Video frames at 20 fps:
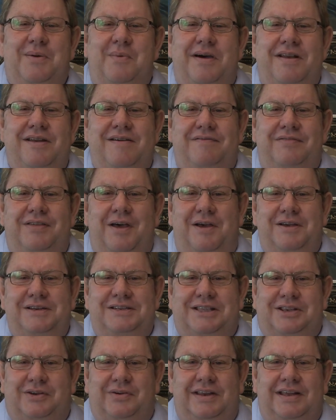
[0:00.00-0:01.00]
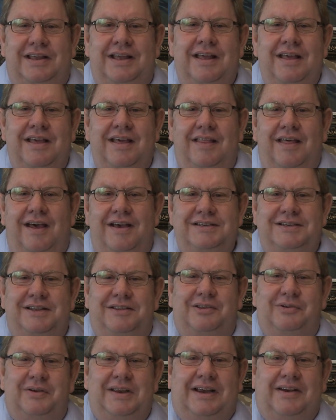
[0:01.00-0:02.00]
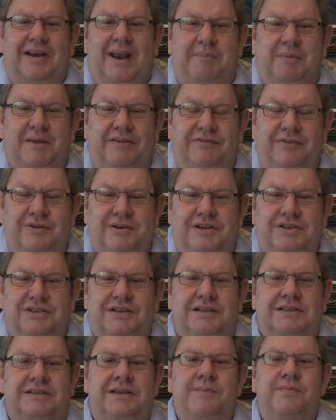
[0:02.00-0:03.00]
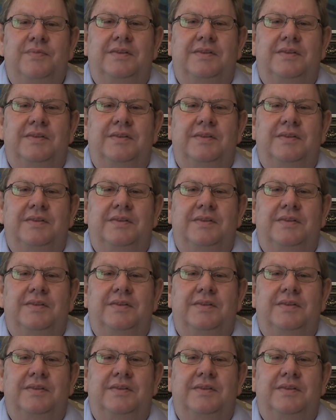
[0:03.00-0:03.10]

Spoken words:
one of those three. Those are three crappy versions.